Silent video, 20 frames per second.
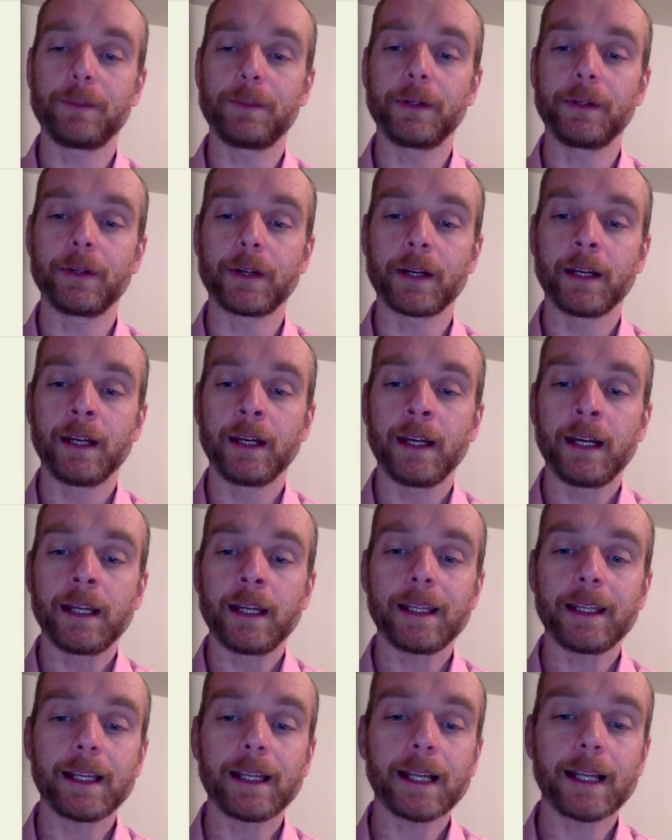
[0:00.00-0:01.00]
book,
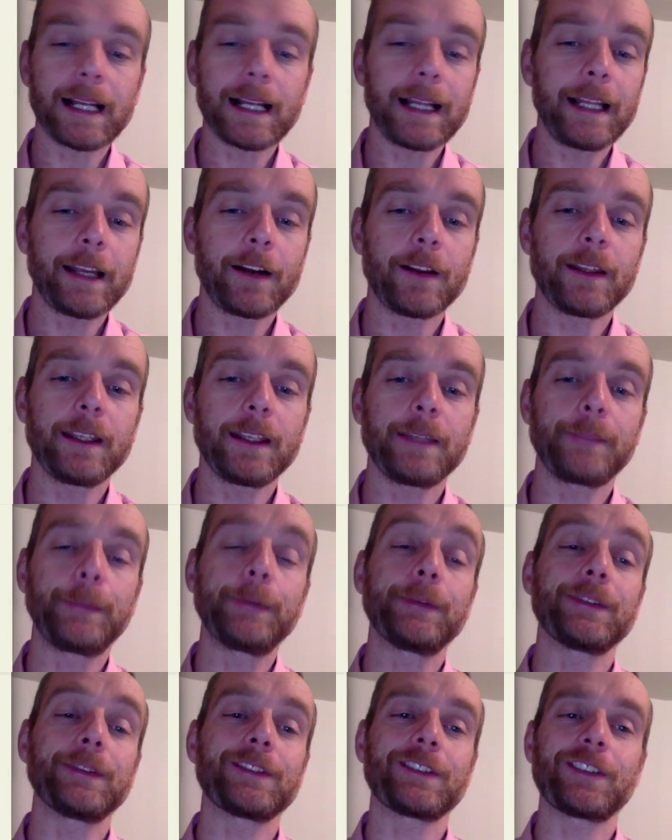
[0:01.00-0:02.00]
they can click on these buttons